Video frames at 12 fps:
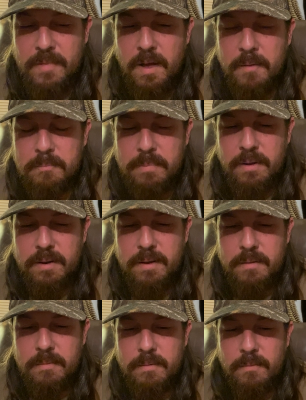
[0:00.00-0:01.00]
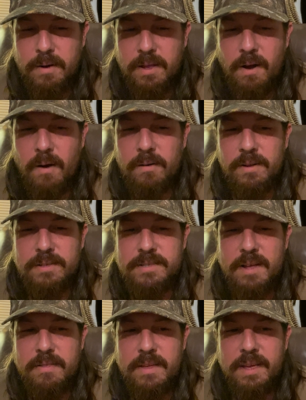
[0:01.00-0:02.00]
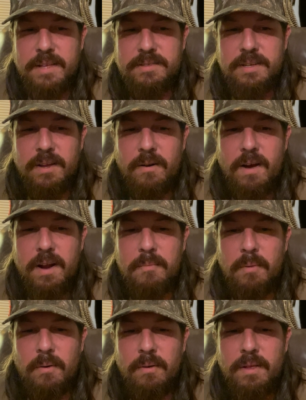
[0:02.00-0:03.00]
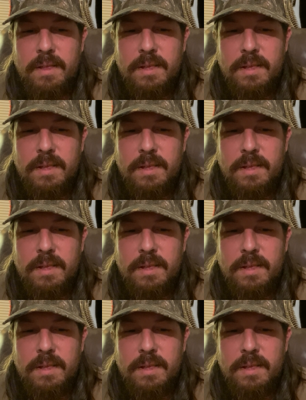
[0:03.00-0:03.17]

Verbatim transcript: Um, but regardless, I think it's incredible,